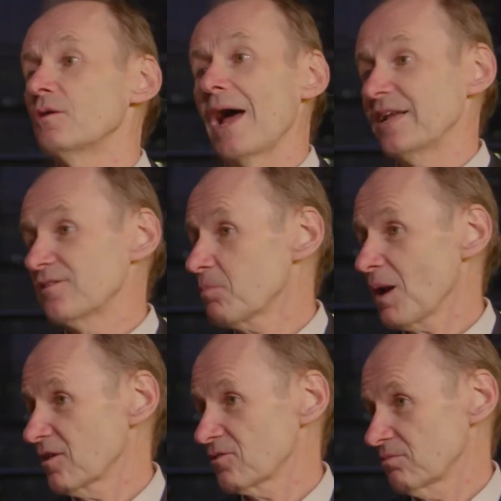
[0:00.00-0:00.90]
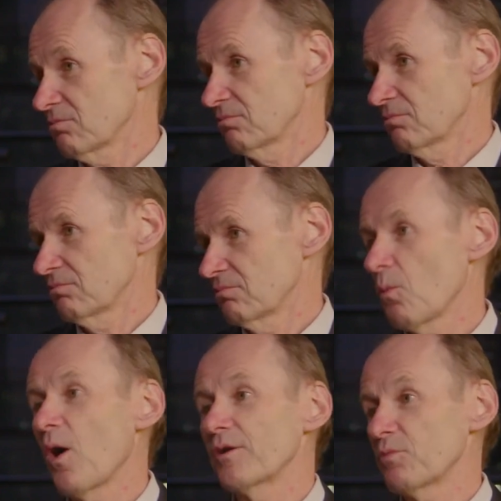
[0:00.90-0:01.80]
ANZ Plus,
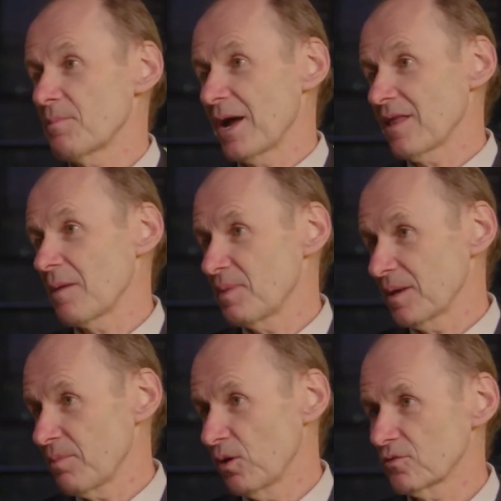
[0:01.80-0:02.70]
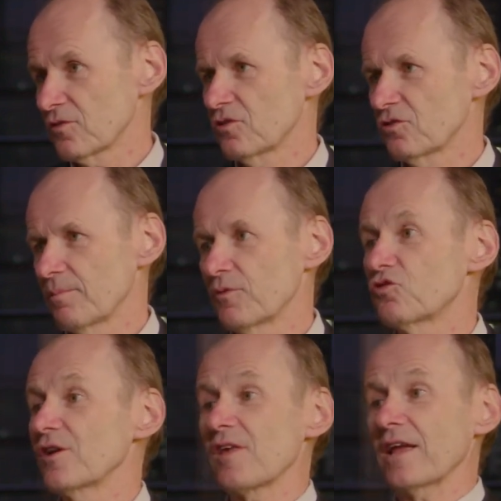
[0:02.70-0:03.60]
why did we make that big, bold decision?
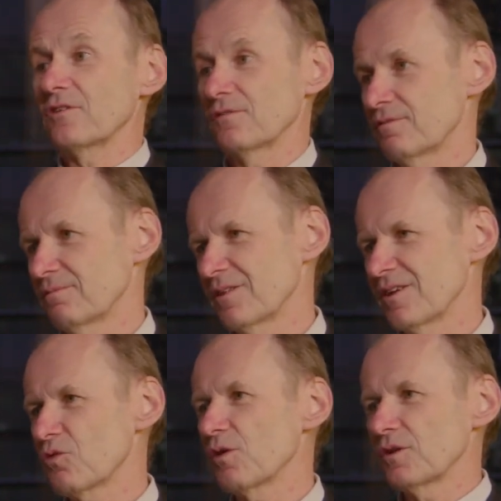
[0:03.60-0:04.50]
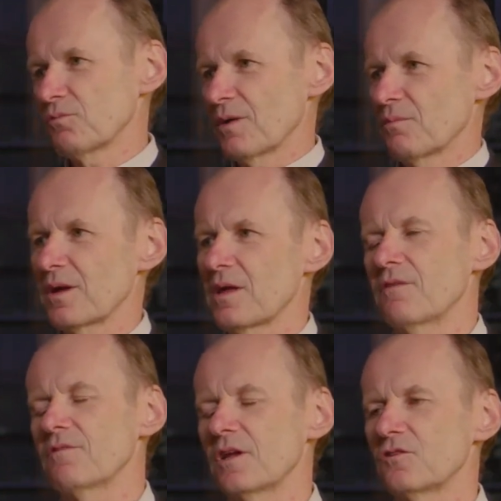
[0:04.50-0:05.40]
Transactive, the equivalent one we
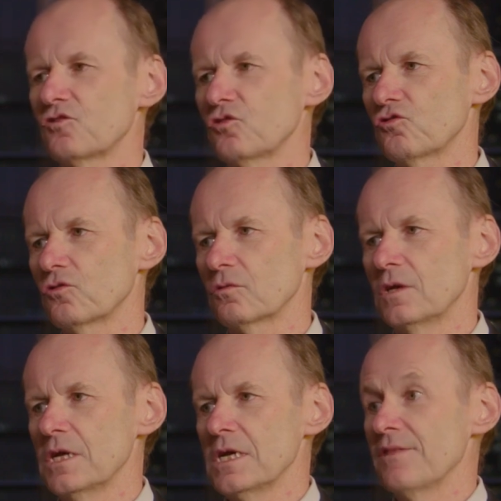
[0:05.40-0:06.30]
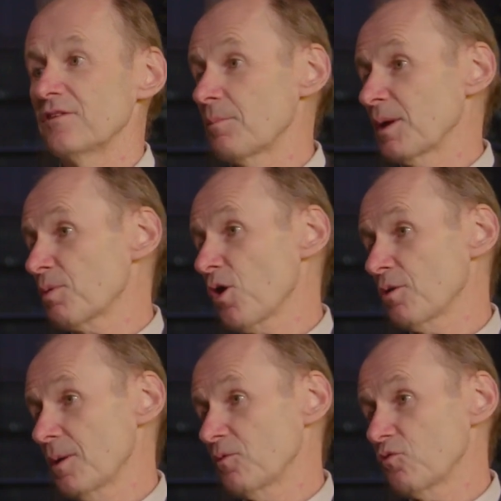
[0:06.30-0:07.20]
have in institutional. There's a big
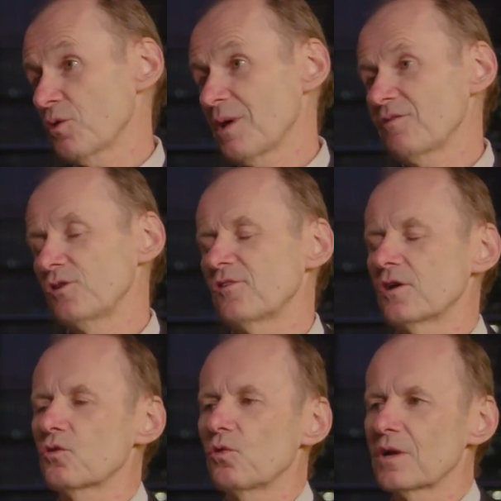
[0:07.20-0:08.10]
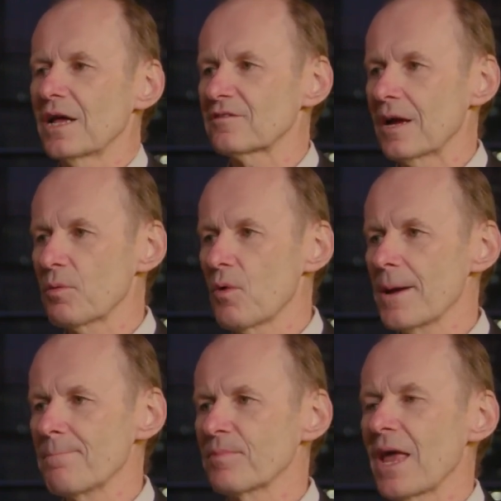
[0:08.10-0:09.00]
program of work we have in New Zealand called
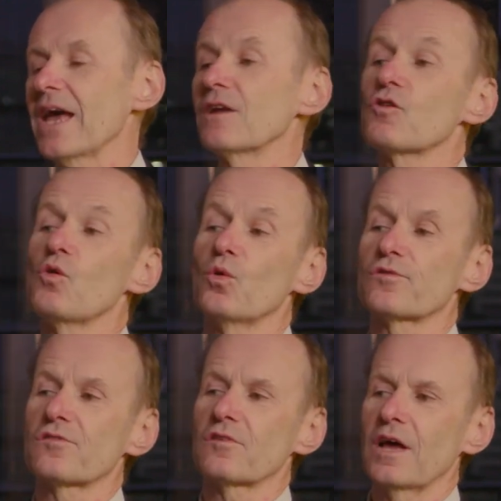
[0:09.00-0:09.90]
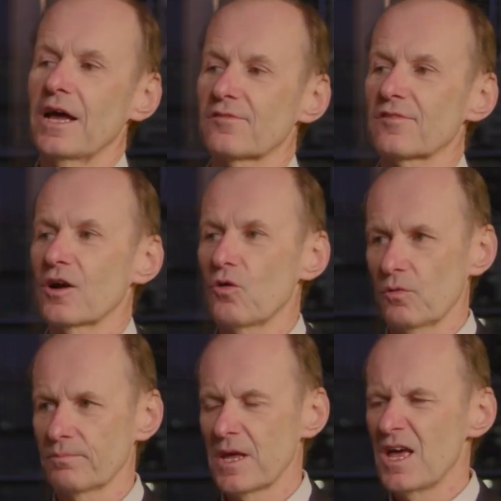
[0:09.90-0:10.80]
Ngā and of course
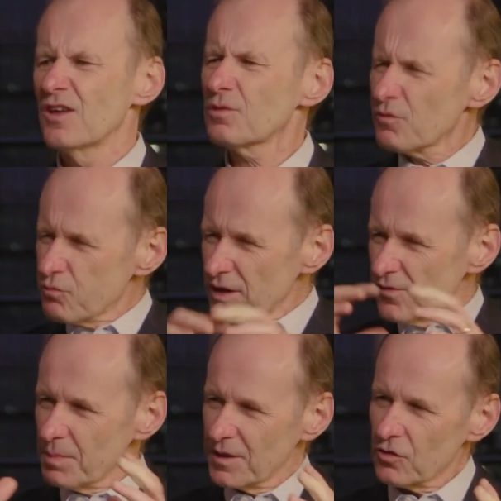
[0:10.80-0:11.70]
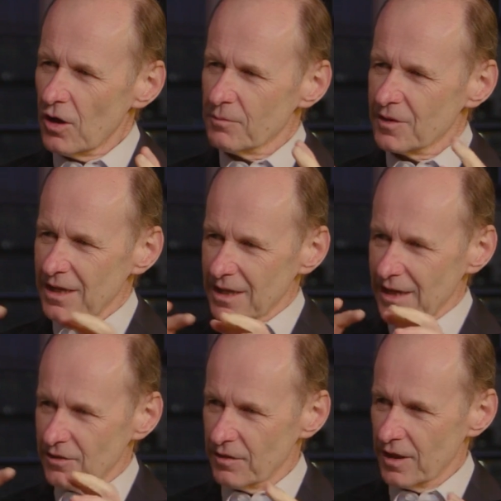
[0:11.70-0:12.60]
Suncorp. So we've really spent time getting
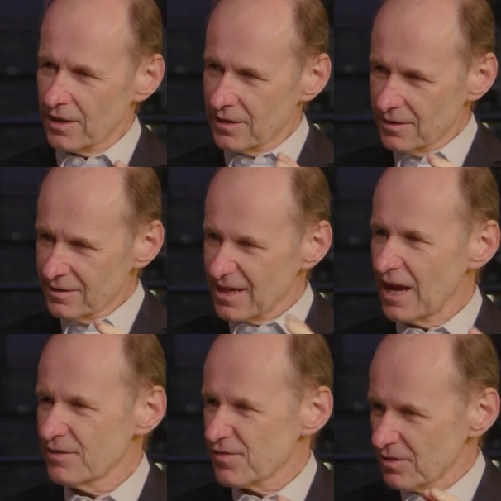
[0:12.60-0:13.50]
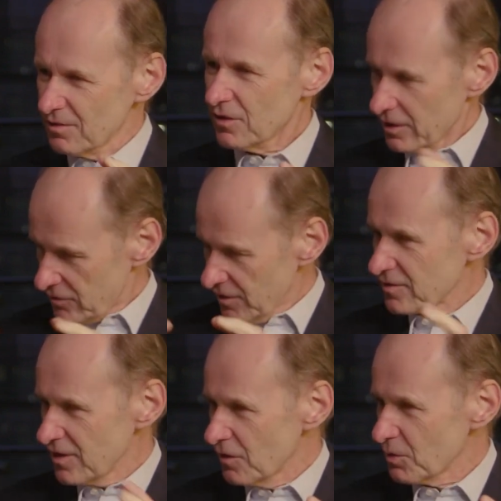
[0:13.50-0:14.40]
under the covers to the
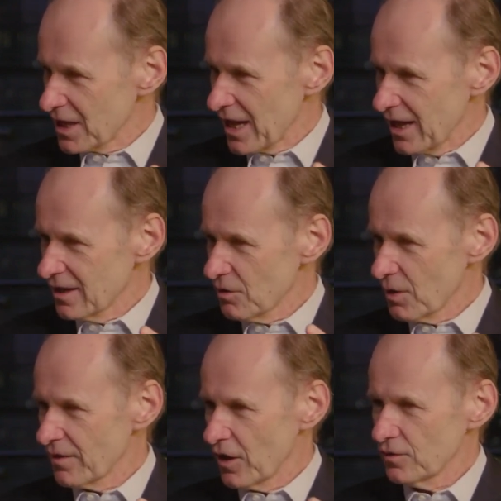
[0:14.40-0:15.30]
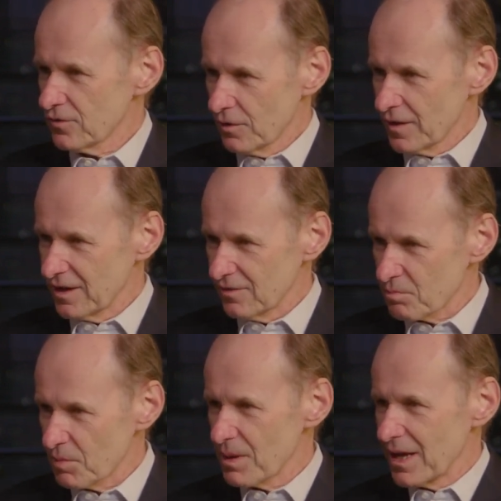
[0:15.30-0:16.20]
extent that we can around those so that he's
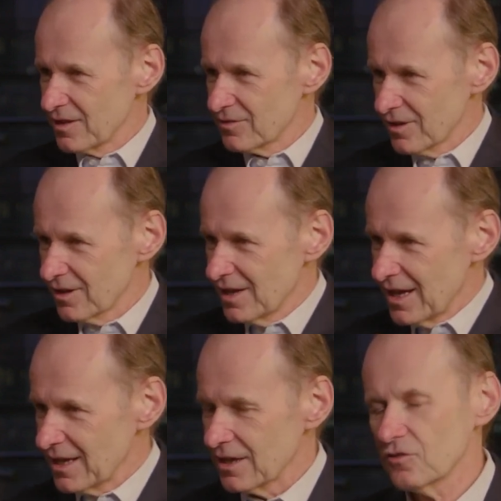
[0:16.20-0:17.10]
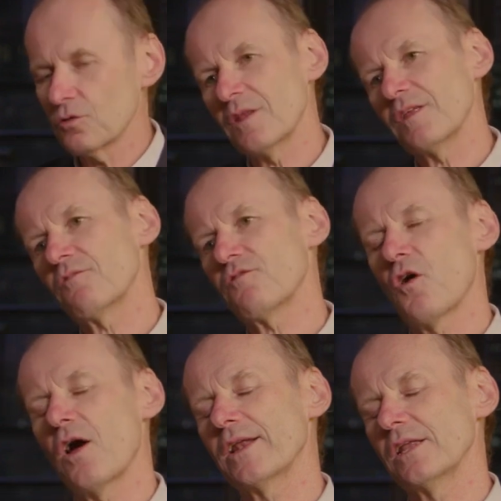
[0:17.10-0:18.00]
prepared to get into it. And then
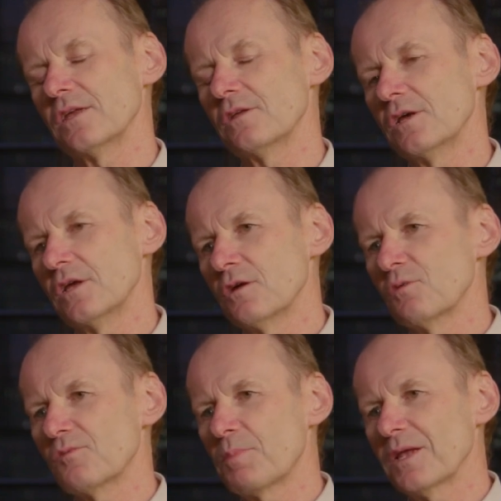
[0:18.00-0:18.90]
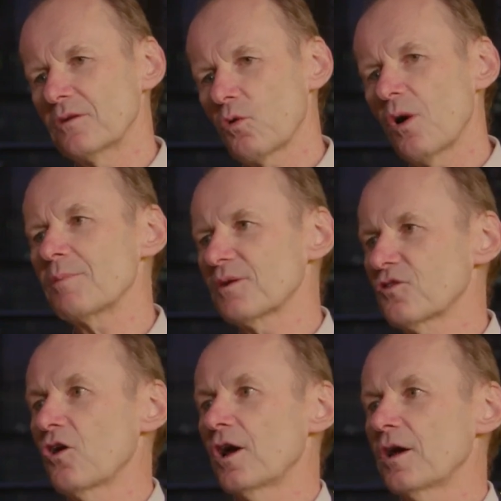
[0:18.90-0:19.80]
finally, we spent quite a bit of
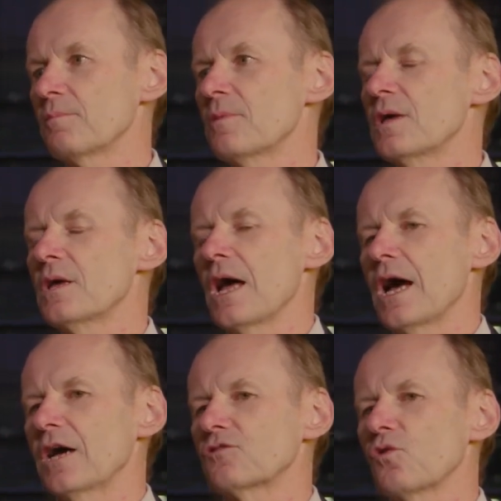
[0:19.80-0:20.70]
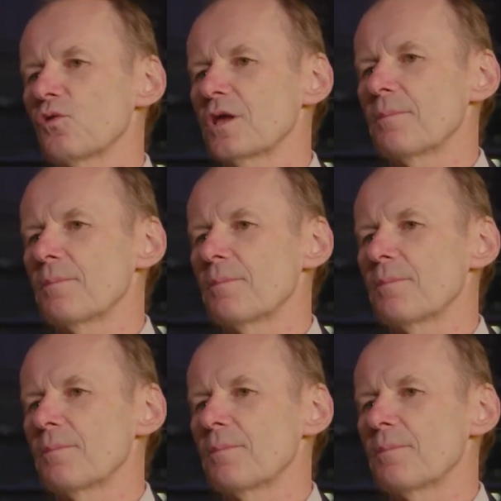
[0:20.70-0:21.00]
time talking